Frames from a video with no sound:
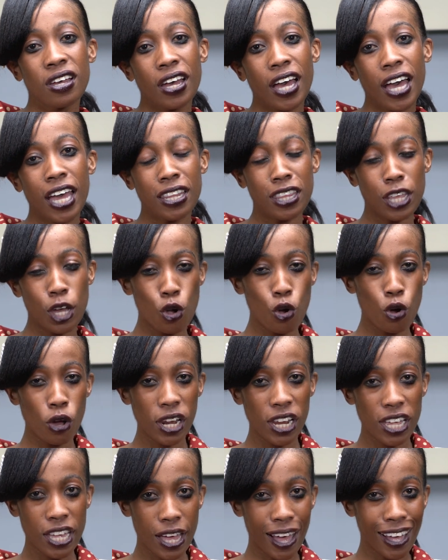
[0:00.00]
And the
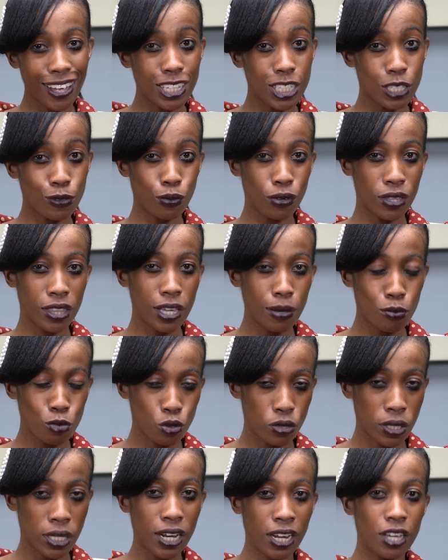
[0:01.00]
goal here is for them to
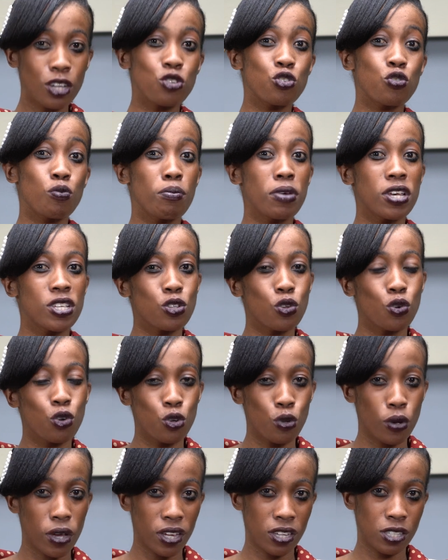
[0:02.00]
select you based on
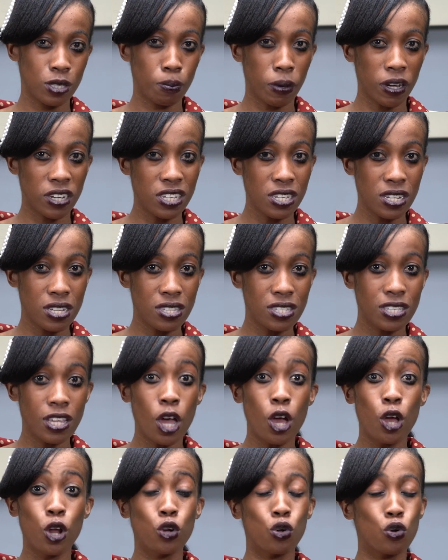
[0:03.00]
your expertise,
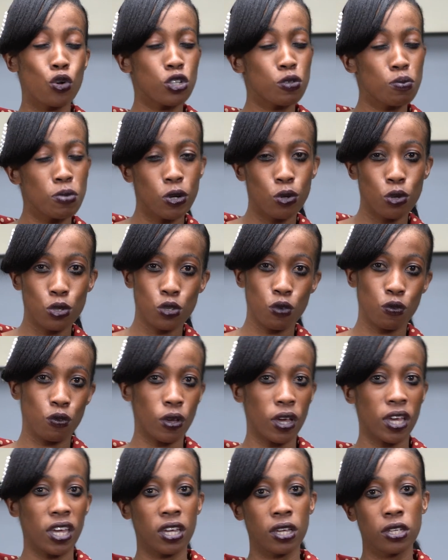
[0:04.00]
not because of
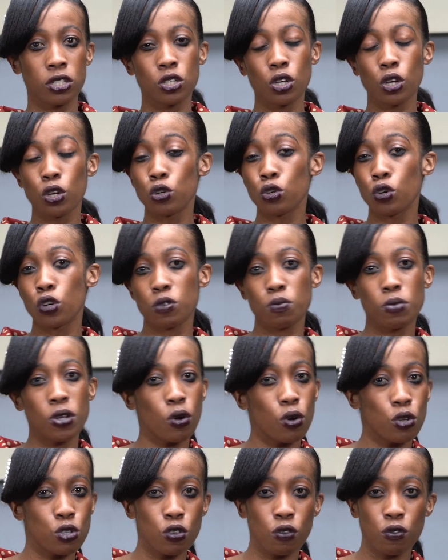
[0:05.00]
your age, not
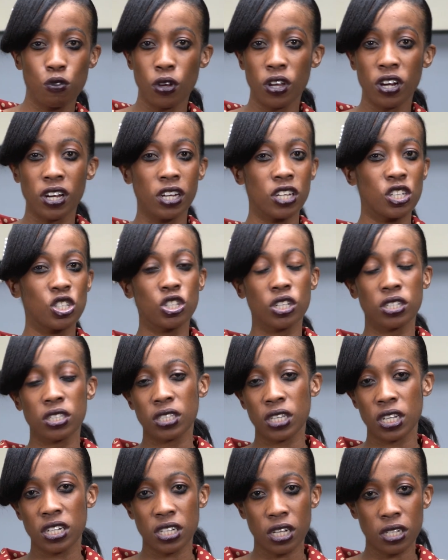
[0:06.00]
because of your religious
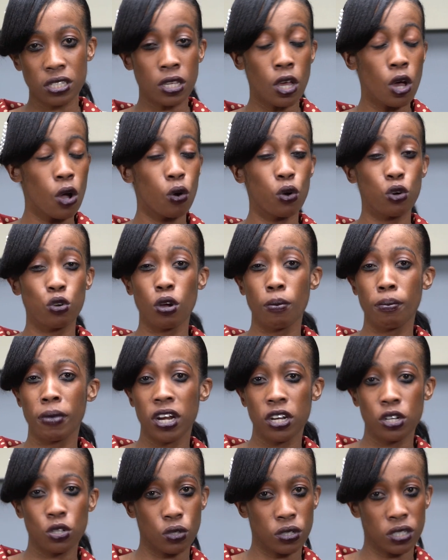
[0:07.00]
status or your
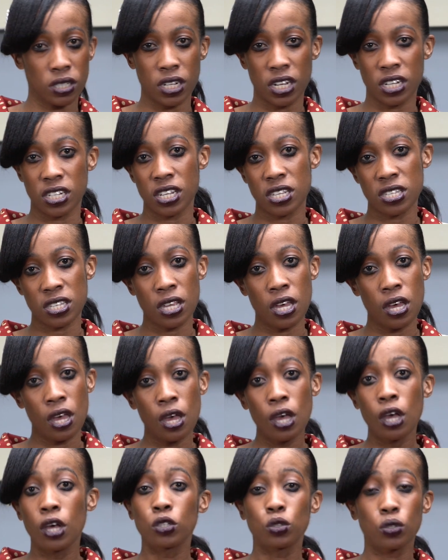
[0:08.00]
marital status.
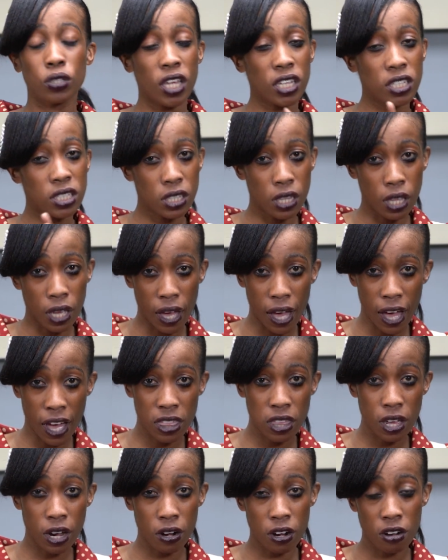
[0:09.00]
So that's the
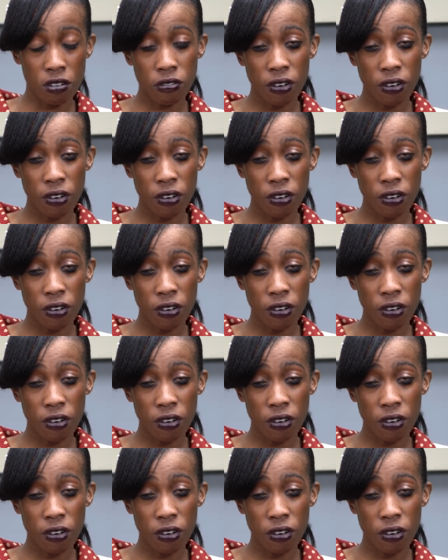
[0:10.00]
other red